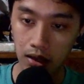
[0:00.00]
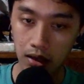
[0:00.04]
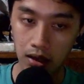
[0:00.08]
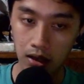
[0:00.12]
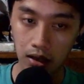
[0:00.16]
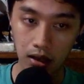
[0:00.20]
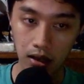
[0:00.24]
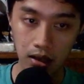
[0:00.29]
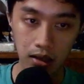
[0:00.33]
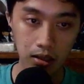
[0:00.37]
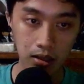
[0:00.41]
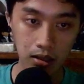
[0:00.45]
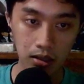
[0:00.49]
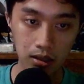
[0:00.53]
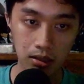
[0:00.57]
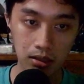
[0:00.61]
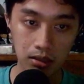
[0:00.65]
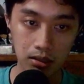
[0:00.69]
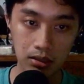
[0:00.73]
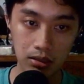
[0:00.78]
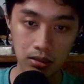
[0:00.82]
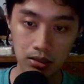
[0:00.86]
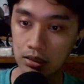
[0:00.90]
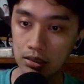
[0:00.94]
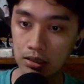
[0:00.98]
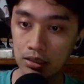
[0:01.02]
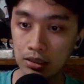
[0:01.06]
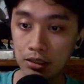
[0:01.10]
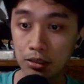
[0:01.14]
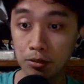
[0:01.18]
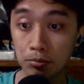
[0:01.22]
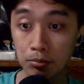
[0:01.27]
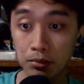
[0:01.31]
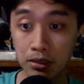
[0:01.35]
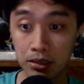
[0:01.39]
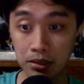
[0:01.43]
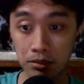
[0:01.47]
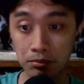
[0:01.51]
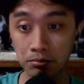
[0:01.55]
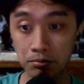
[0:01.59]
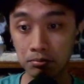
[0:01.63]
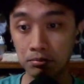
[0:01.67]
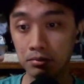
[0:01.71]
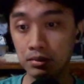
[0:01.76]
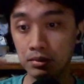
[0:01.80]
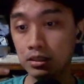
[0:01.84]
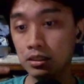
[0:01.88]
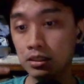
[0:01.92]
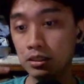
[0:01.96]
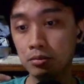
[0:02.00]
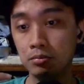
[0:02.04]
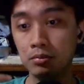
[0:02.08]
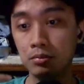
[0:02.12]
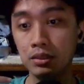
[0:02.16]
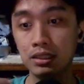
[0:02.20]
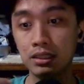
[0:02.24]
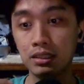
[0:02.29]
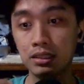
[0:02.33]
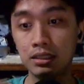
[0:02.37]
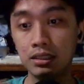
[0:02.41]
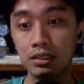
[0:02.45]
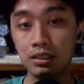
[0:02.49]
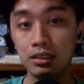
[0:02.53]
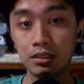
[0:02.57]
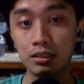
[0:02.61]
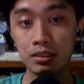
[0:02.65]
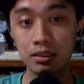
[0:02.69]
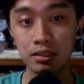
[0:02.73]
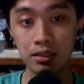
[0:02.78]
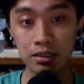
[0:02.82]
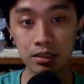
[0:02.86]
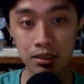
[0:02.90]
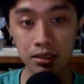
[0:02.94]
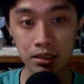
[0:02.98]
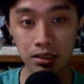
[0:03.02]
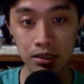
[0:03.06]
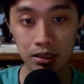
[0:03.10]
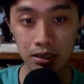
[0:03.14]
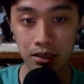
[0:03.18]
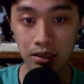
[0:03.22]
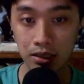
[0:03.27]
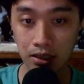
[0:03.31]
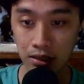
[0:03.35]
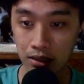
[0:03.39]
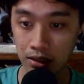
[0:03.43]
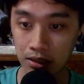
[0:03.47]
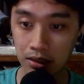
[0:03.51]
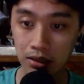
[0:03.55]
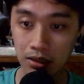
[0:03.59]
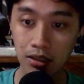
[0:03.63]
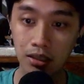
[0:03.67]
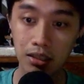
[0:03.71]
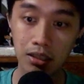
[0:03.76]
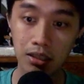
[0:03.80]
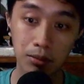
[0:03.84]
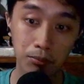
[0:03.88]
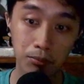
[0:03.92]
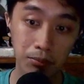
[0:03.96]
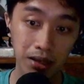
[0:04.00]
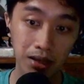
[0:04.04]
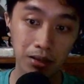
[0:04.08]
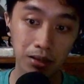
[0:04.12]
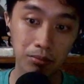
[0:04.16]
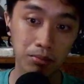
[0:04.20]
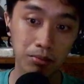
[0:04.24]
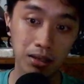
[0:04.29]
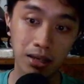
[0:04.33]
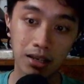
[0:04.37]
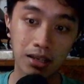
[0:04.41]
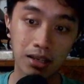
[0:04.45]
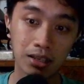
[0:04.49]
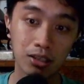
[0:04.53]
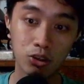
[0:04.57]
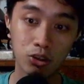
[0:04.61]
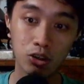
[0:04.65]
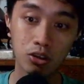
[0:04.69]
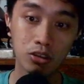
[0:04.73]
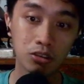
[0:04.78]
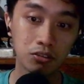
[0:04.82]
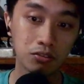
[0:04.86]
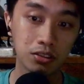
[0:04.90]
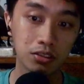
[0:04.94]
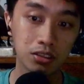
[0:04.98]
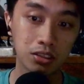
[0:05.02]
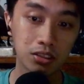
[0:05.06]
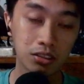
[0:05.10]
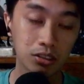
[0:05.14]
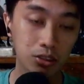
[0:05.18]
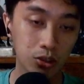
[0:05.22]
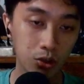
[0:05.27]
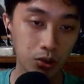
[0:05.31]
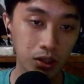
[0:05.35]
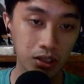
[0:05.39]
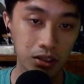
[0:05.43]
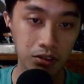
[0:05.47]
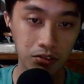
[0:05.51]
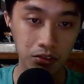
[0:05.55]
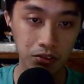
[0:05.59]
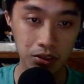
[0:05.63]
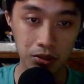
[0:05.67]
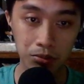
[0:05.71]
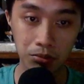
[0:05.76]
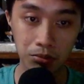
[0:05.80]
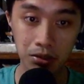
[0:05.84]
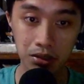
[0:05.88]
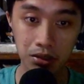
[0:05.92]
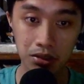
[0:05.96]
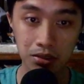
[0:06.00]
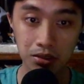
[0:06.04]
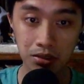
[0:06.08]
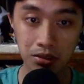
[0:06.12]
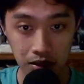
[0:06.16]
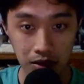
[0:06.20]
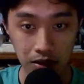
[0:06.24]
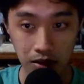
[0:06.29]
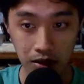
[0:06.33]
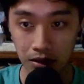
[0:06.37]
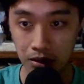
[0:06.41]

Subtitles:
Hey guys, this is me. This is Beastie, the man behind all of this no NFT builds.